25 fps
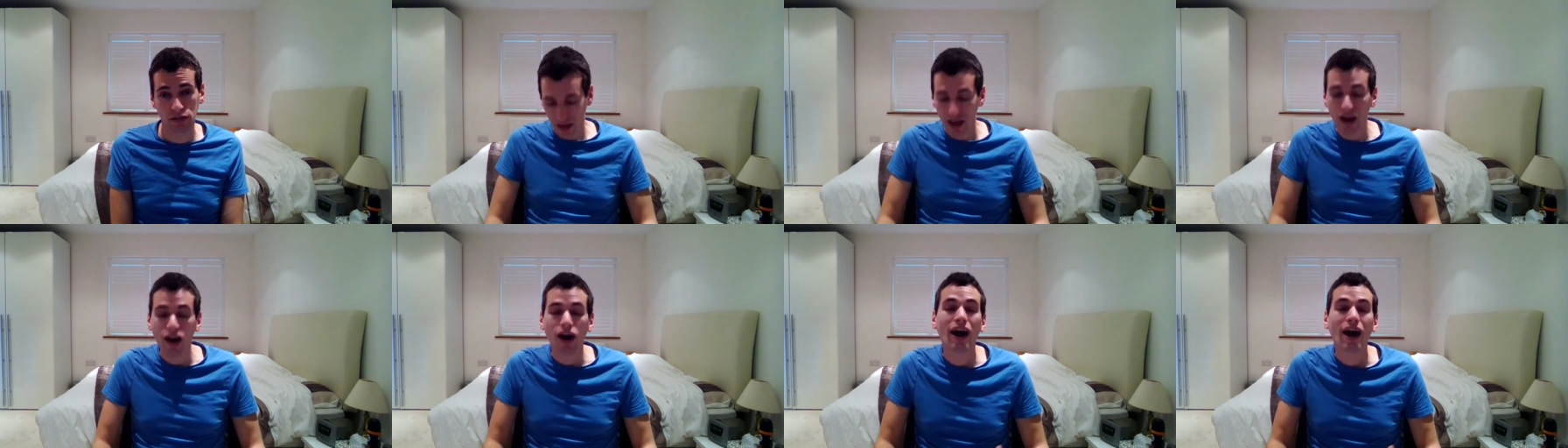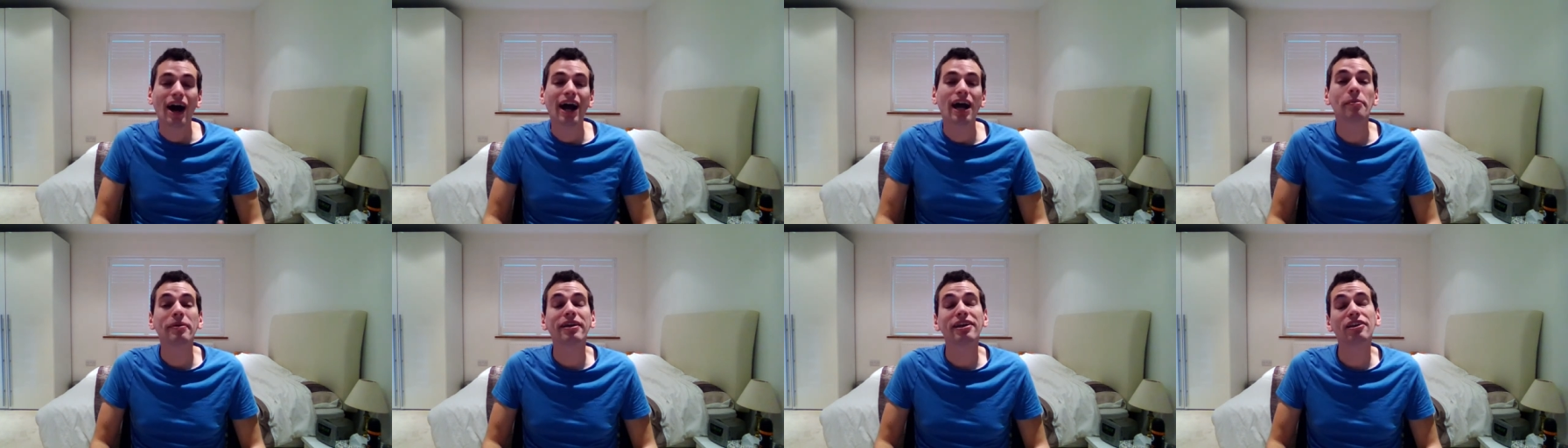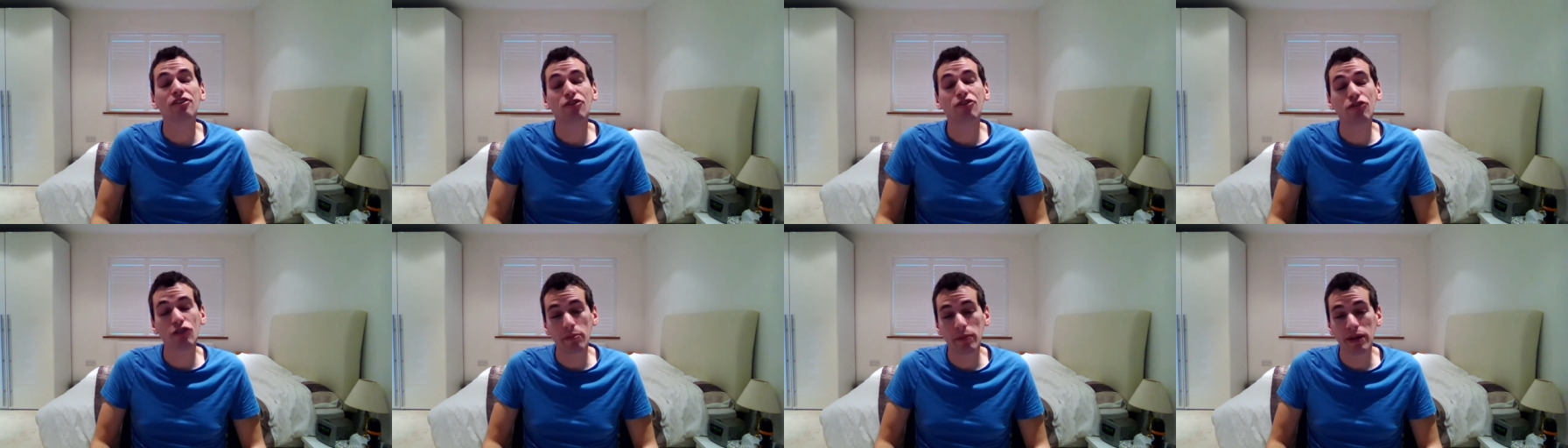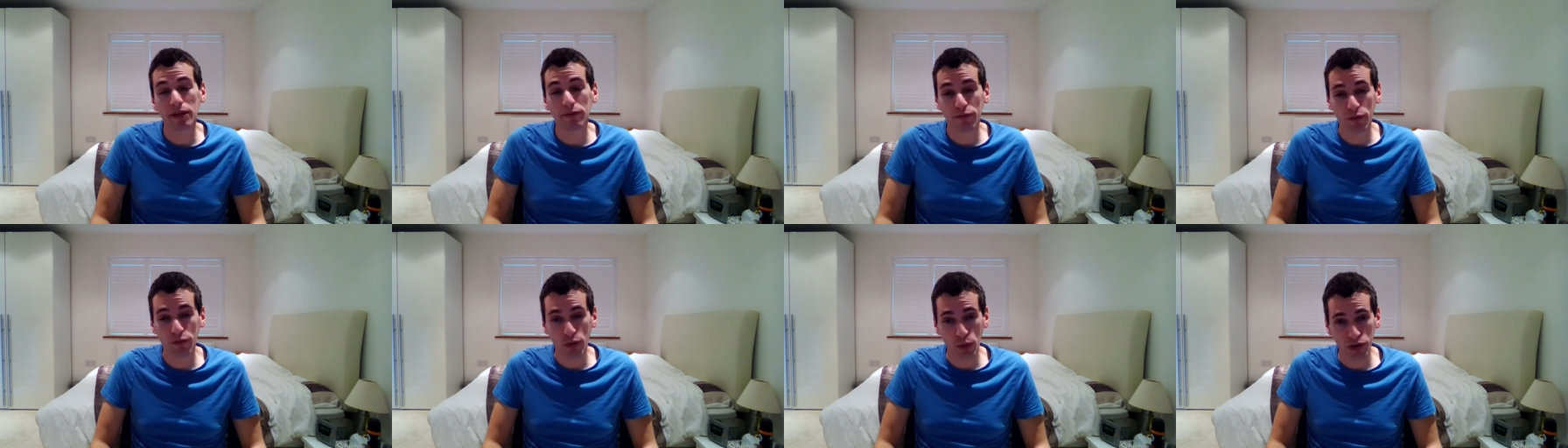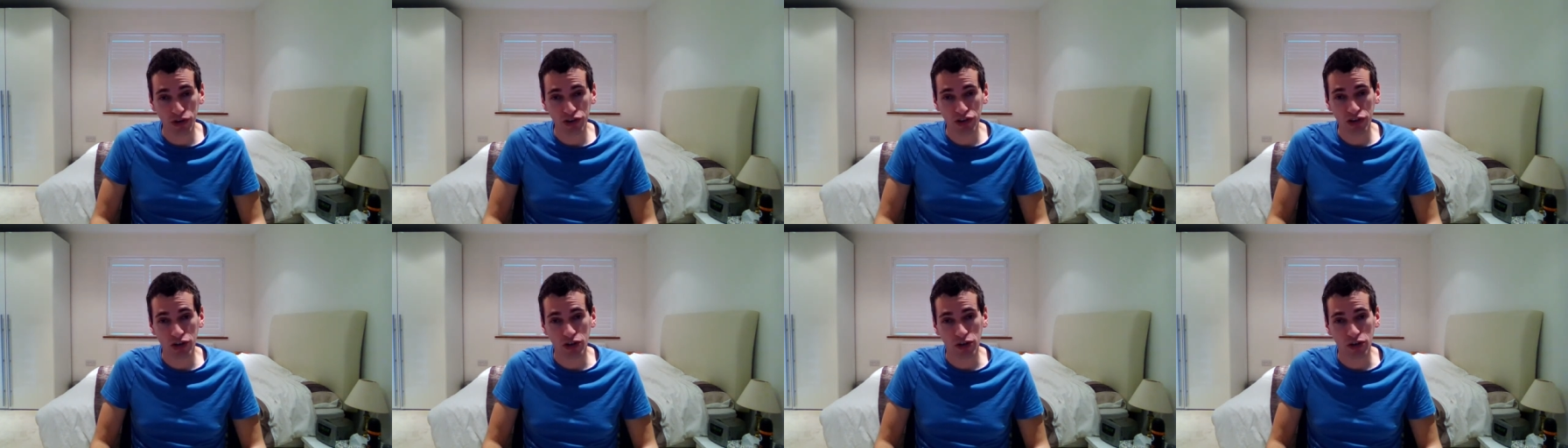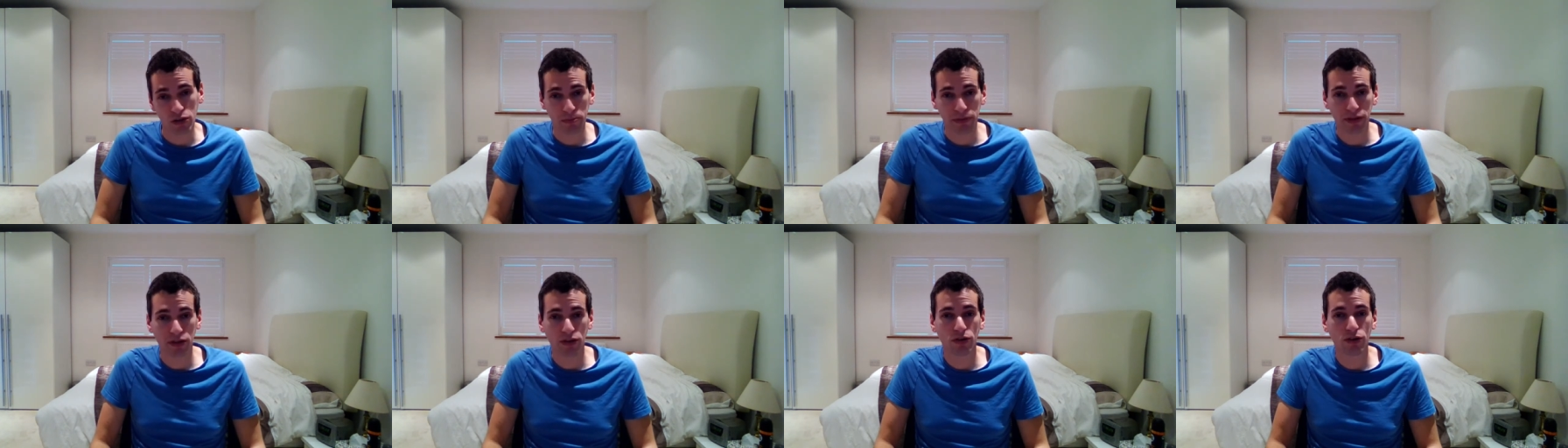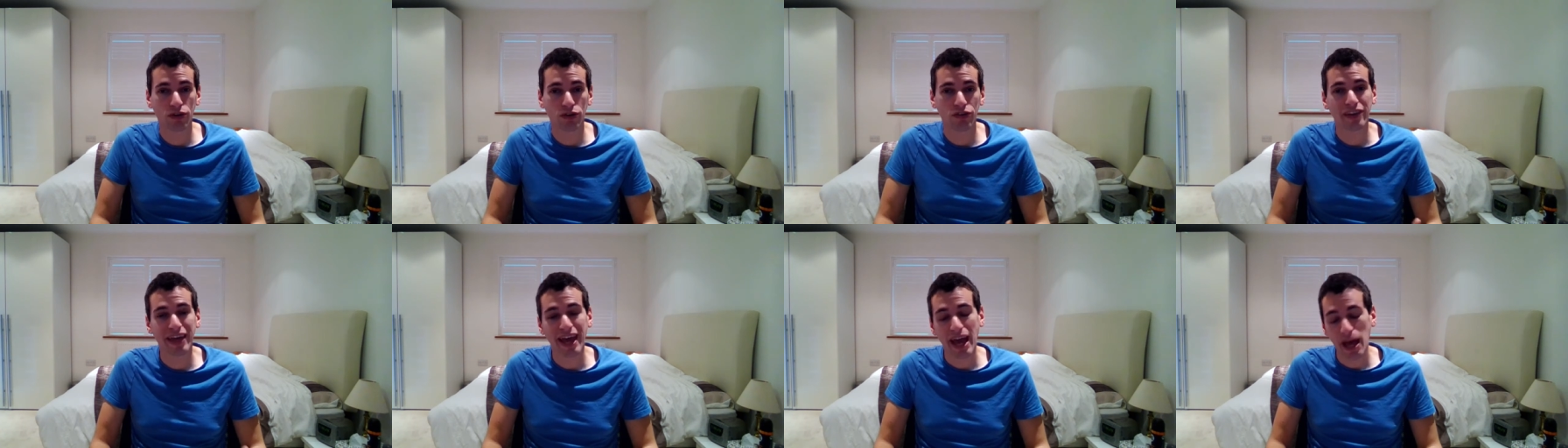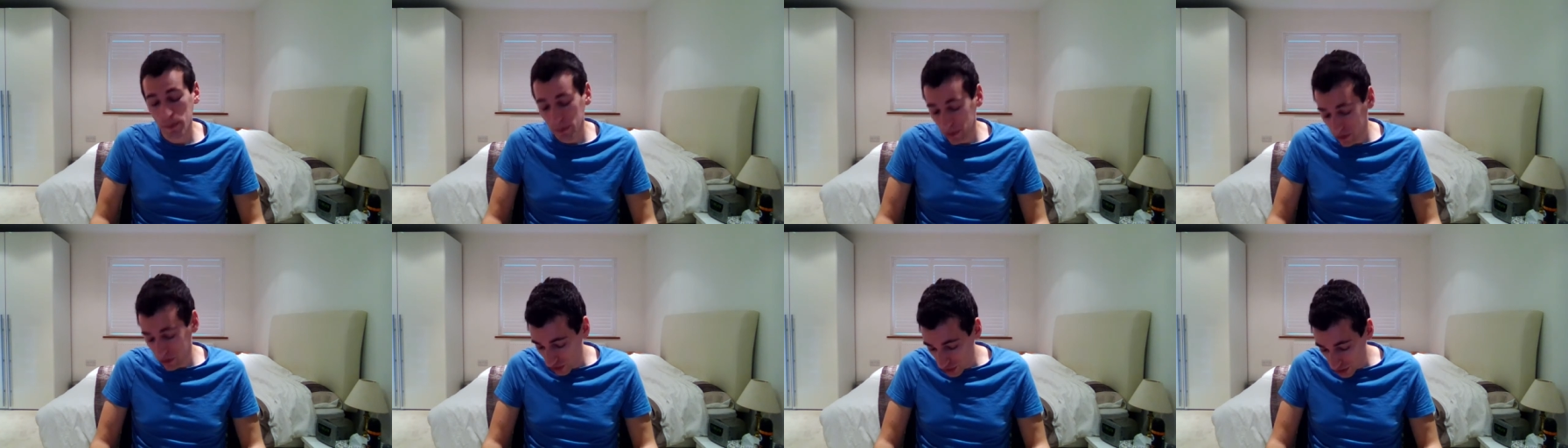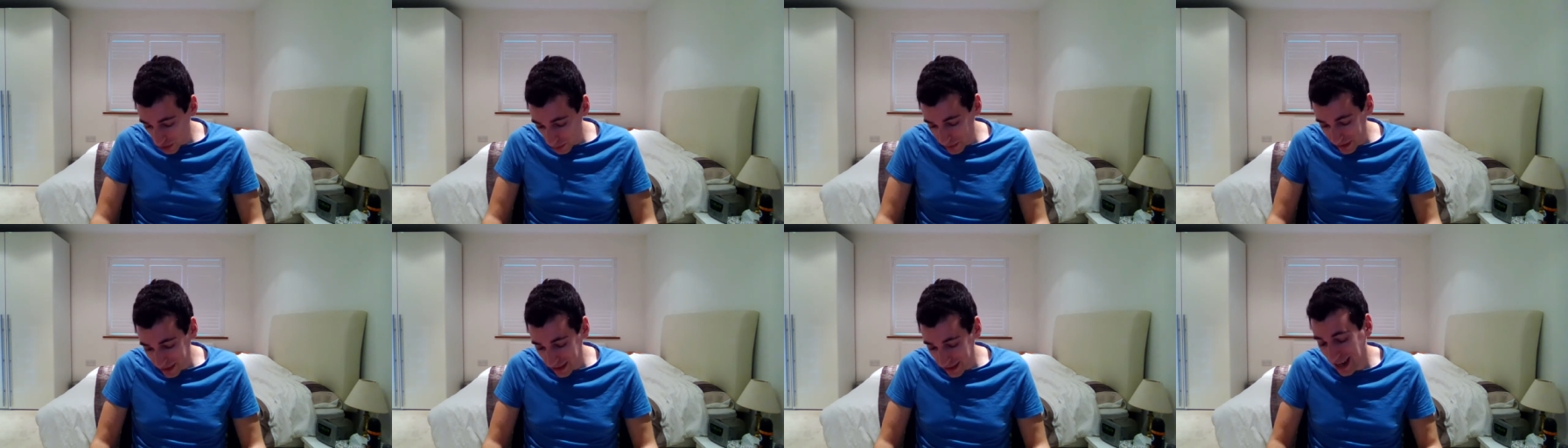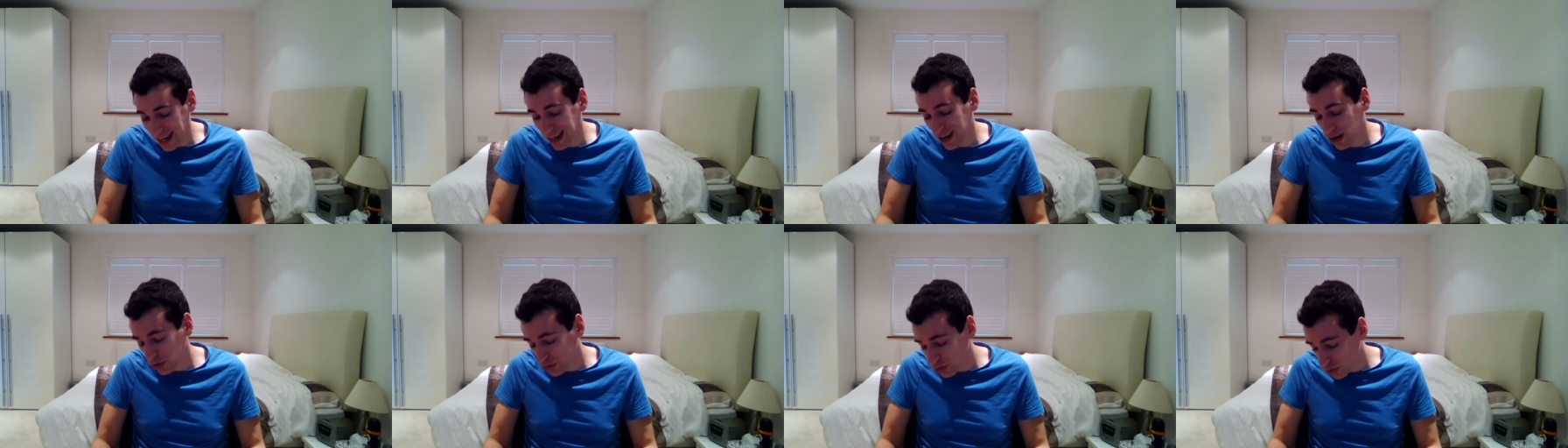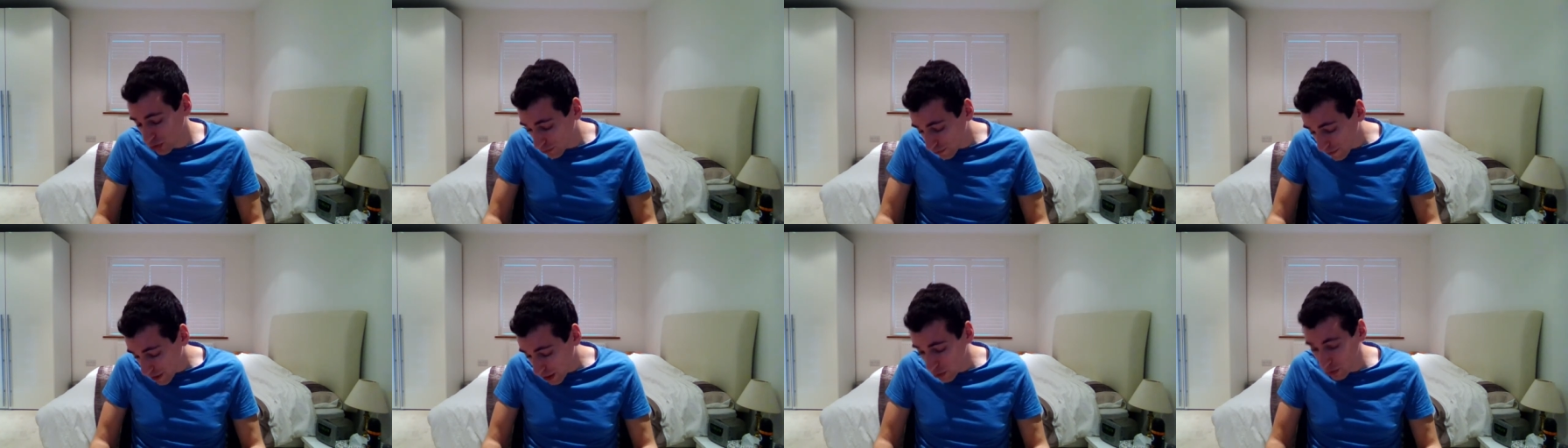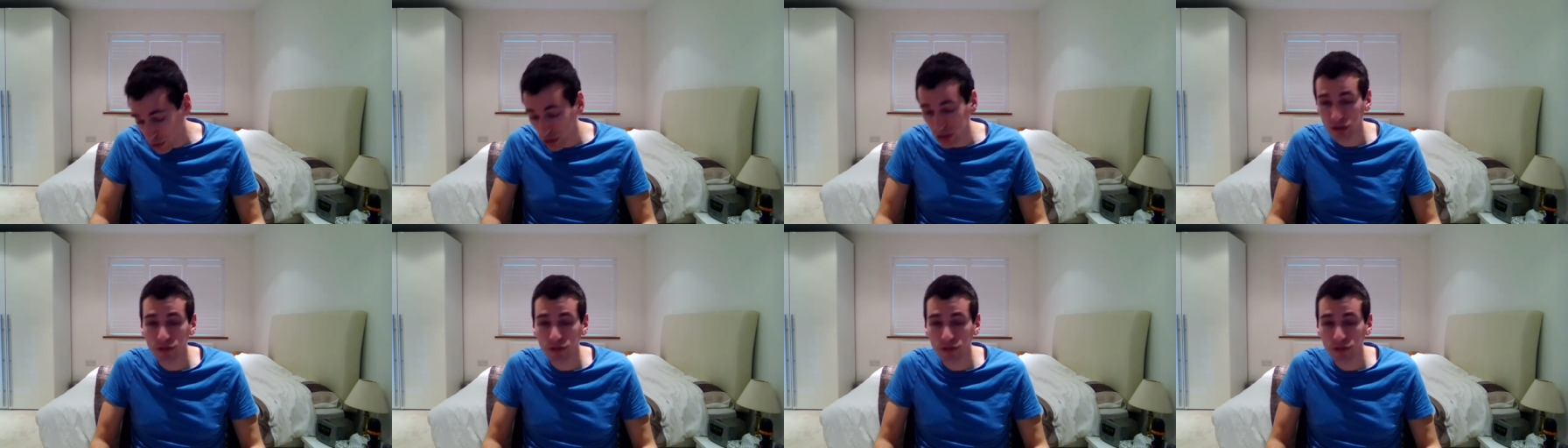I am extremely fortunate because there happens to be a lot of various